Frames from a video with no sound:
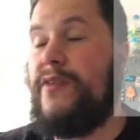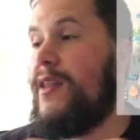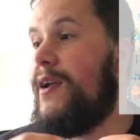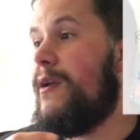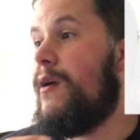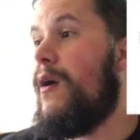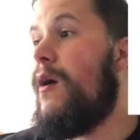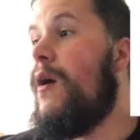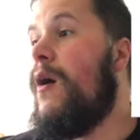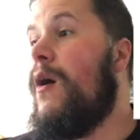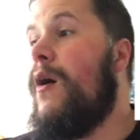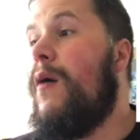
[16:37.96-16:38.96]
like
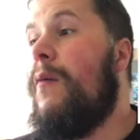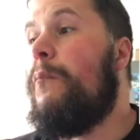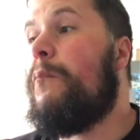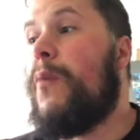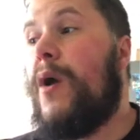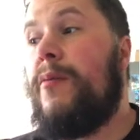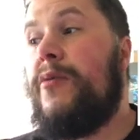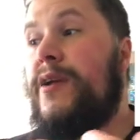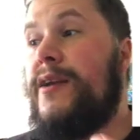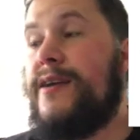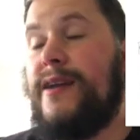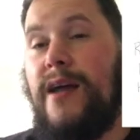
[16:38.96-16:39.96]
berberine can